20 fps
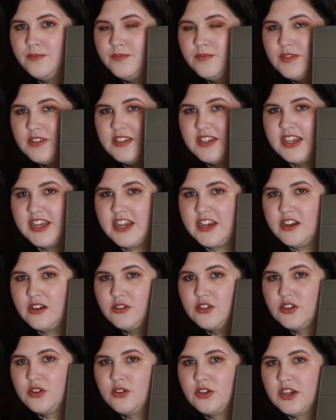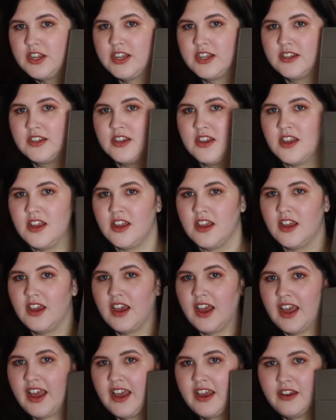sticky notes on it.
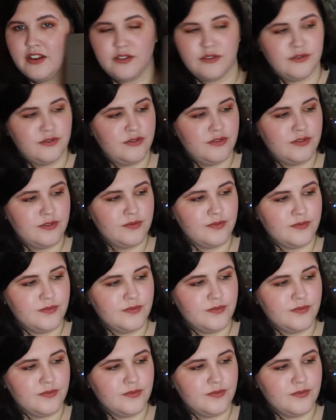I have